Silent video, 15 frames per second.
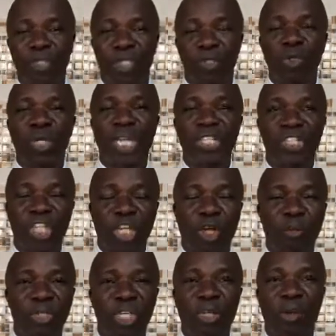Look at
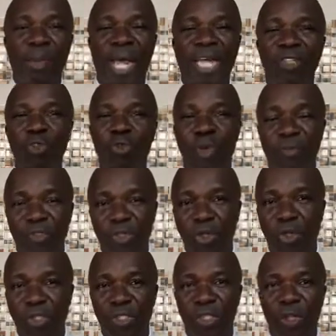Jacob. Jacob had 12
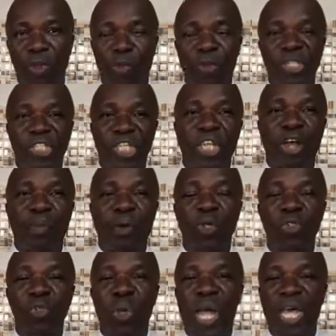sons, but Jacob
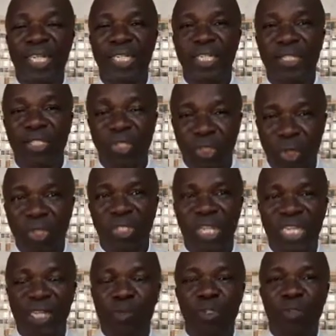also had a daughter
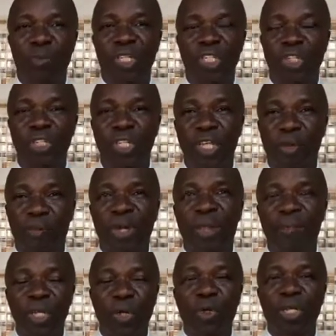that was mentioned
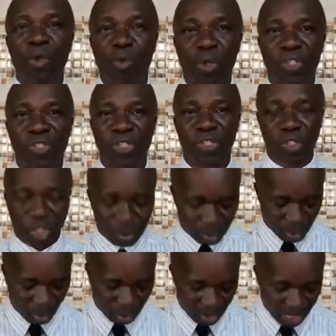probably only once in scripture,